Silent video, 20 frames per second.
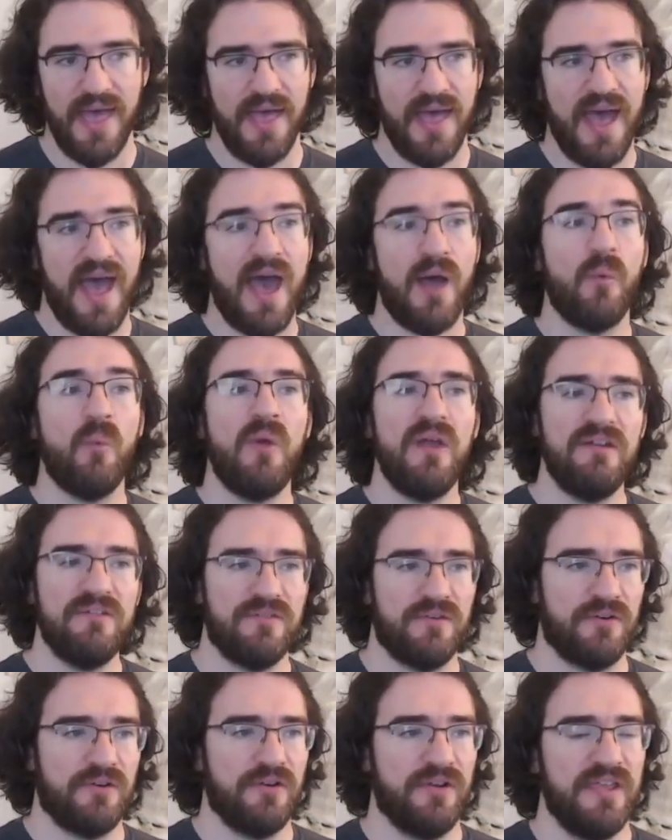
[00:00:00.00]

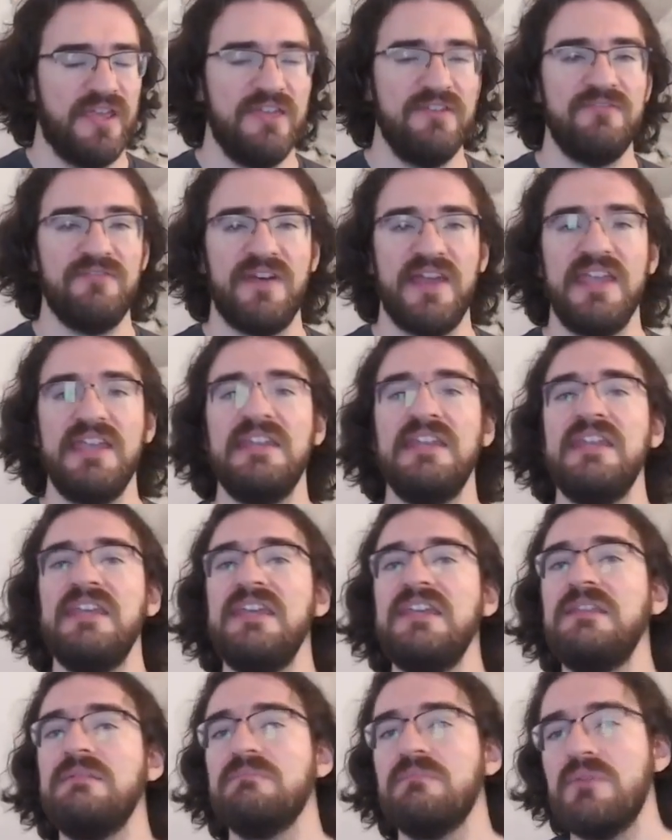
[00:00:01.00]
However, if I
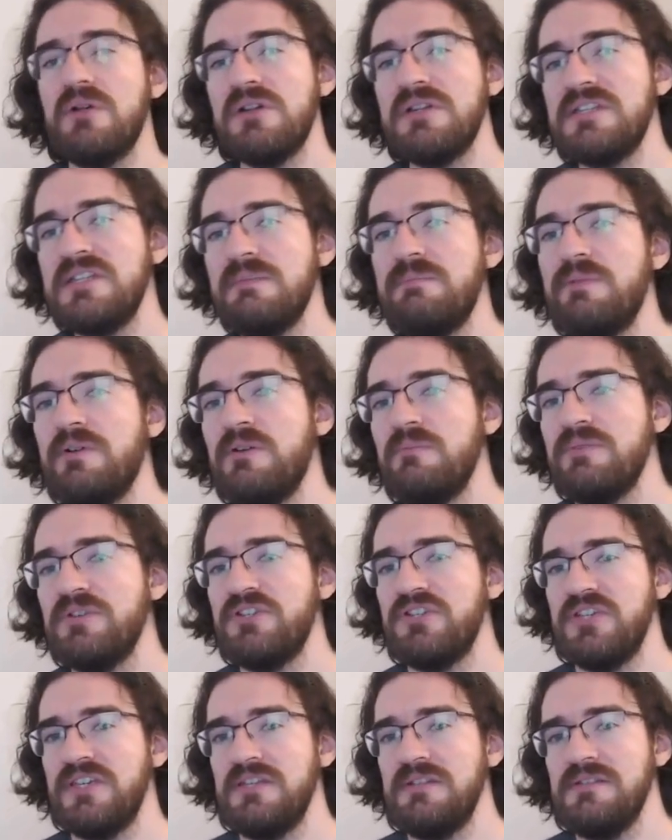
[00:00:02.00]
need multiple
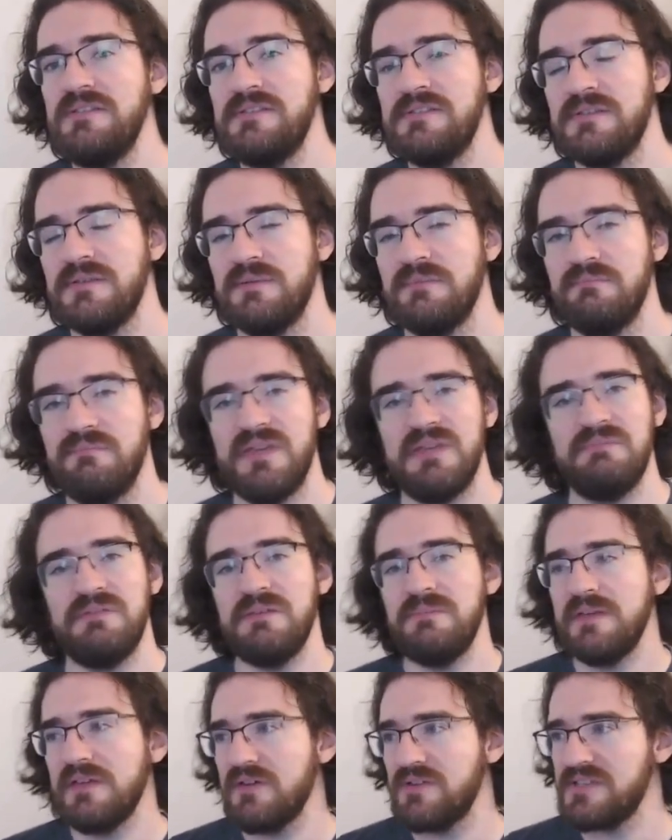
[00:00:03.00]
machines, maybe
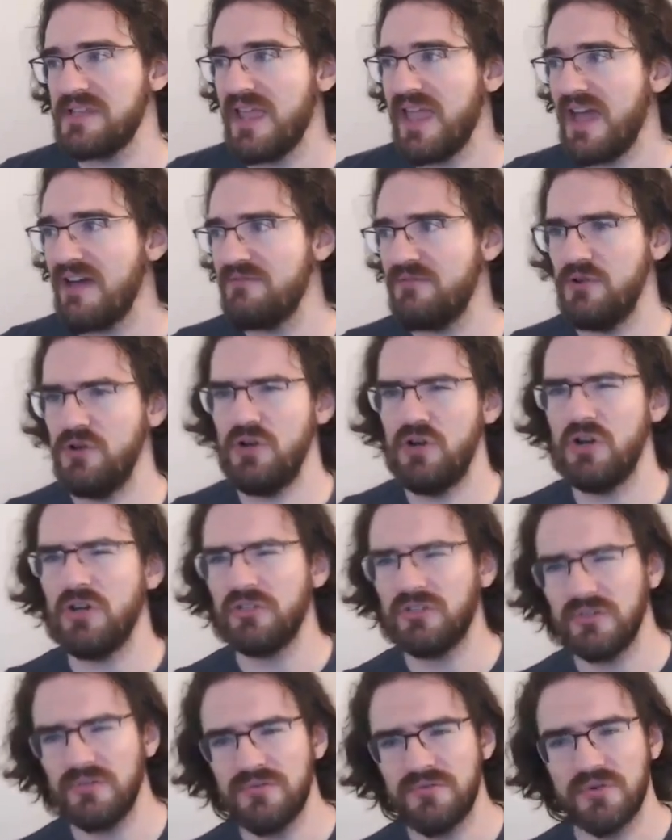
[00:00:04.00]
because I have a lot
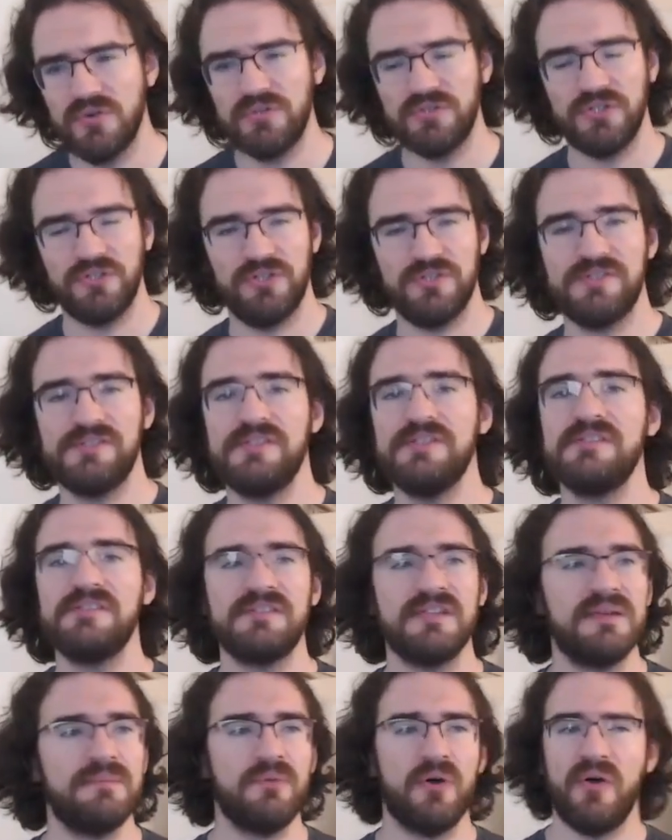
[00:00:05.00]
of load on the
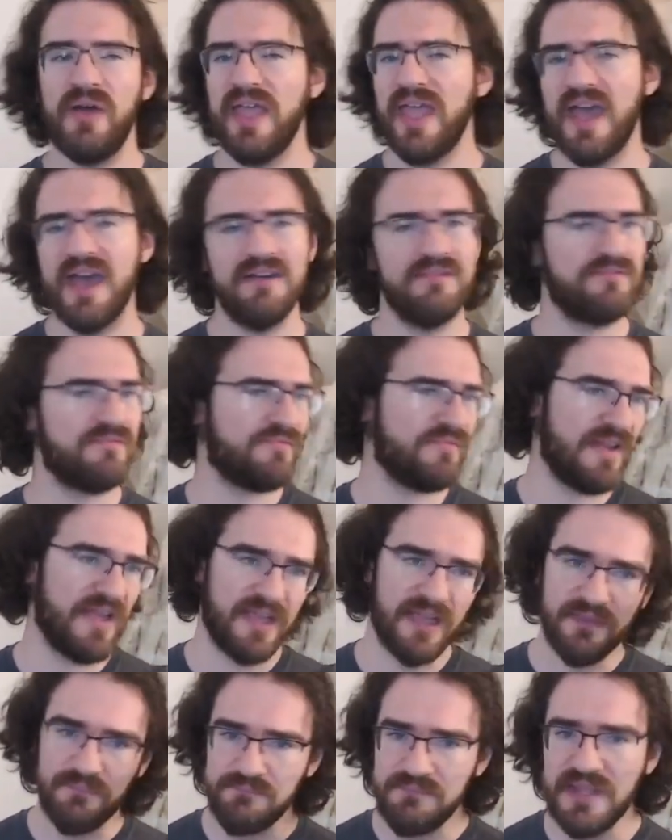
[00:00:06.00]
system or I have
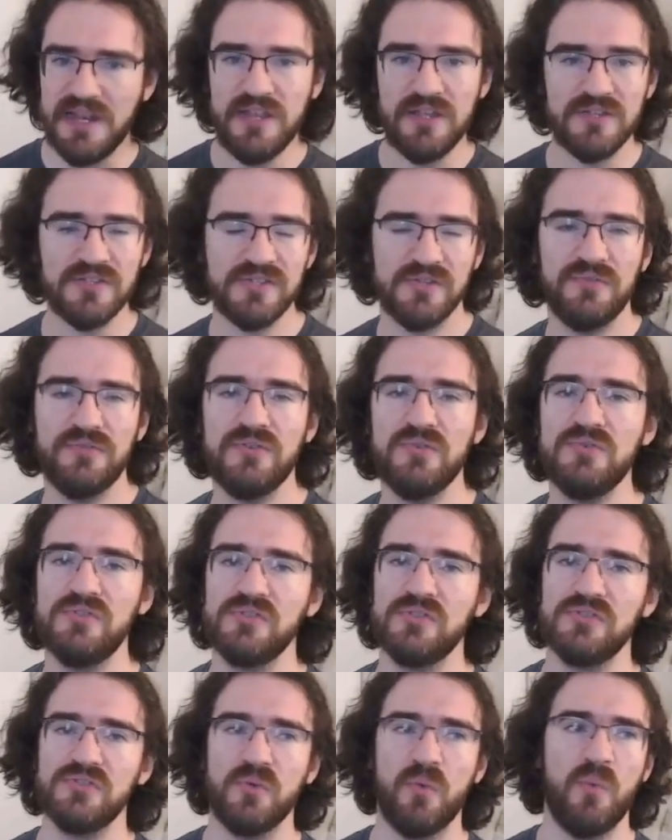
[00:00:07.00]
like millions of
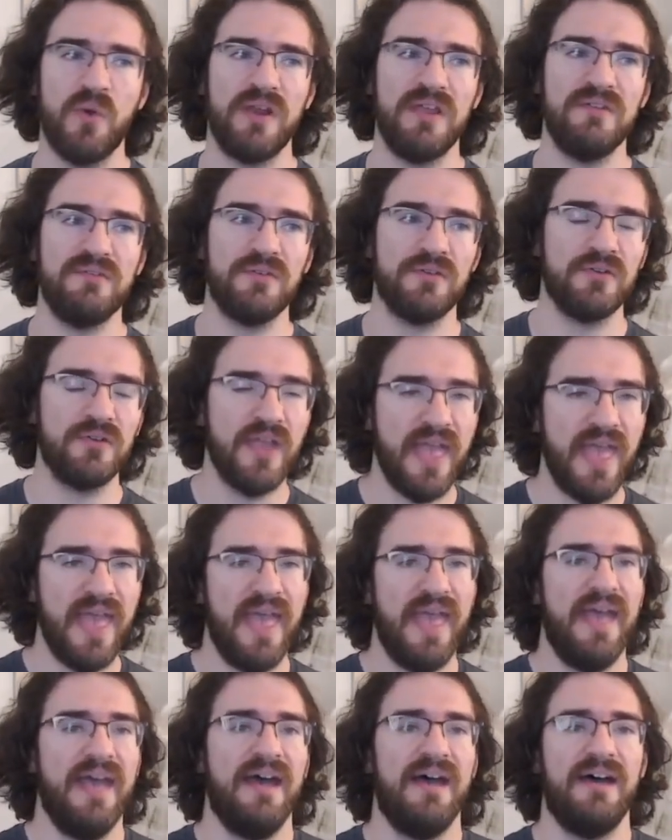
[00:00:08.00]
users or whatever,
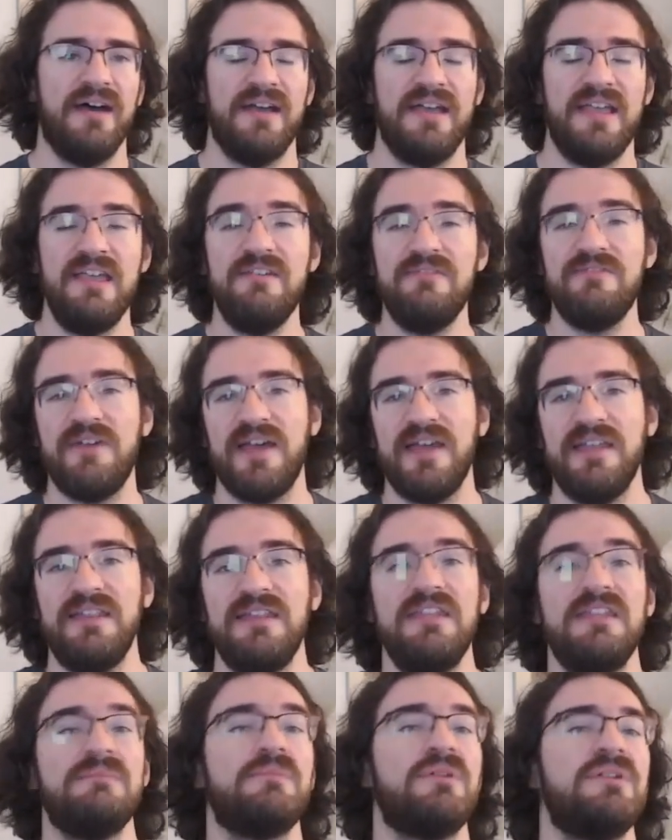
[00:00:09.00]
if I
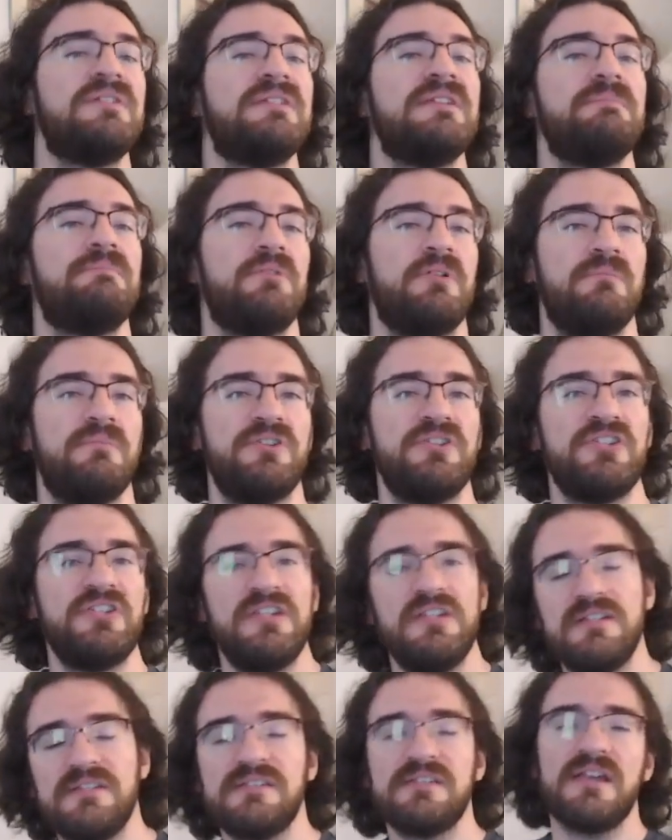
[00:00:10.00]
need multiple
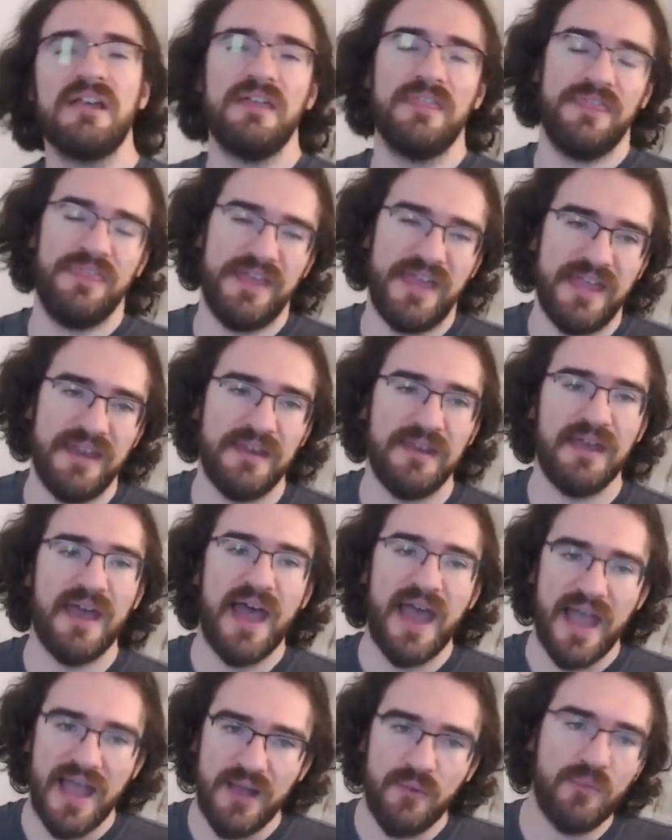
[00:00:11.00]
machines, then
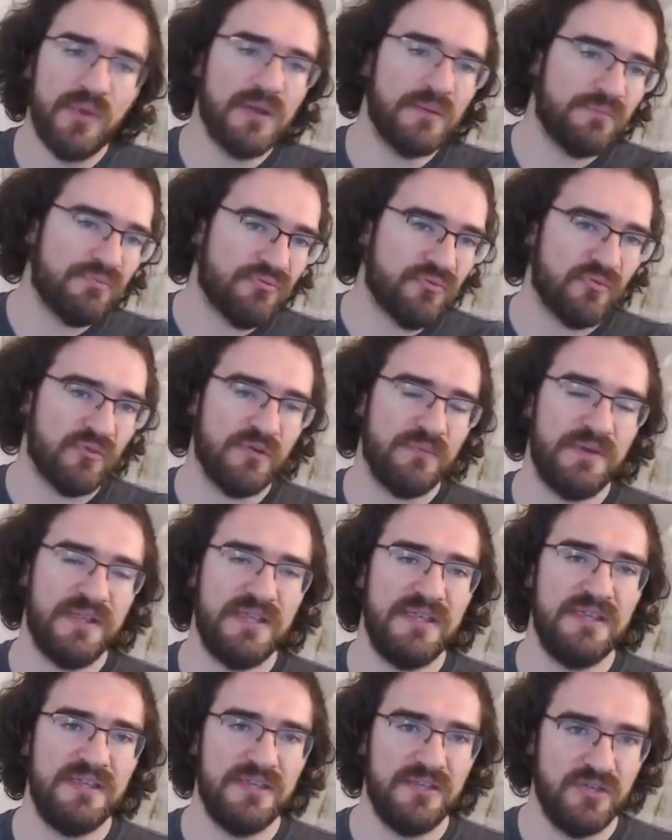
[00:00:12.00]
I will
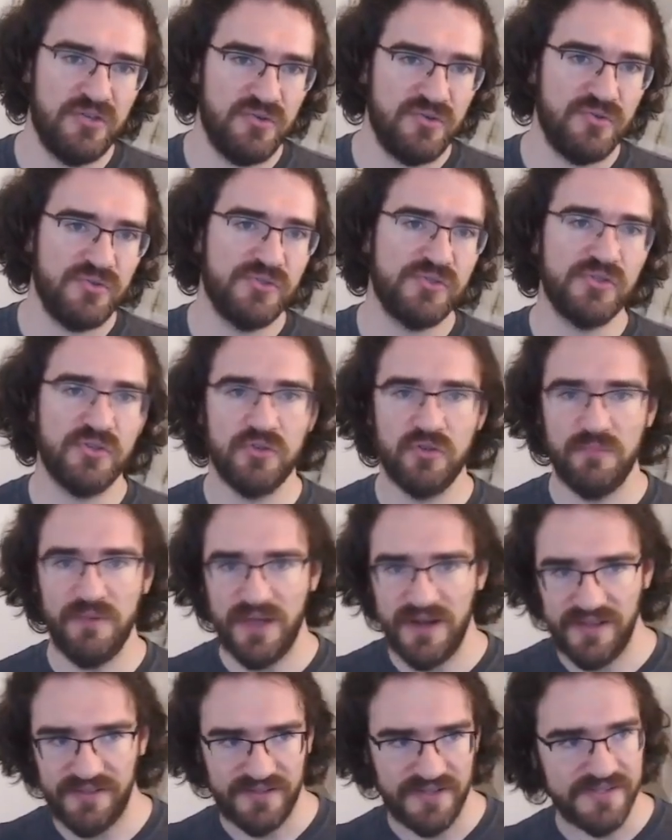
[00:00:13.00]
probably use
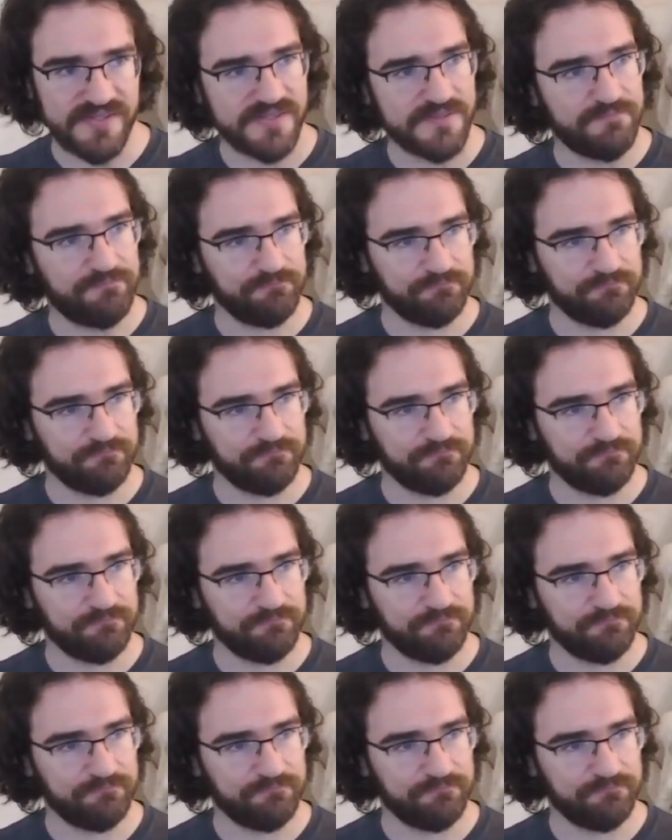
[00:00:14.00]
Kubernetes.